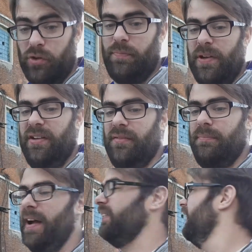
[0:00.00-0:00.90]
would have been
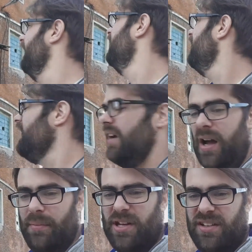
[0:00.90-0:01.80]
back then.
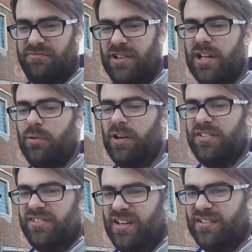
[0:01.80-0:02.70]
I mean, it's really quite
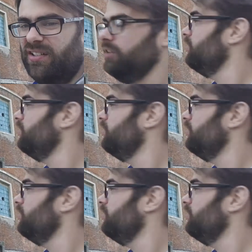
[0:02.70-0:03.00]
sad. You